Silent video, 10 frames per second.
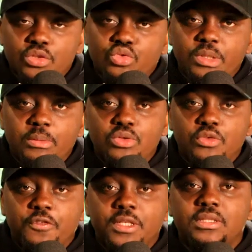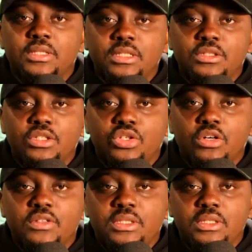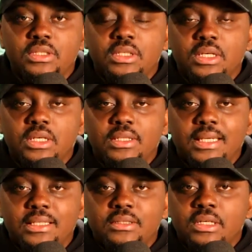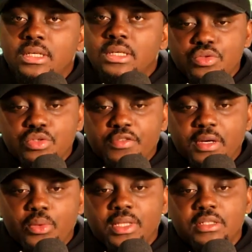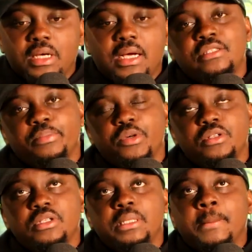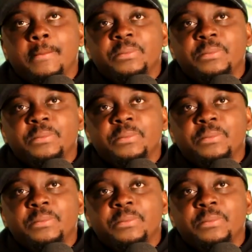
to be able to fix the insecurity that you suffer with as a person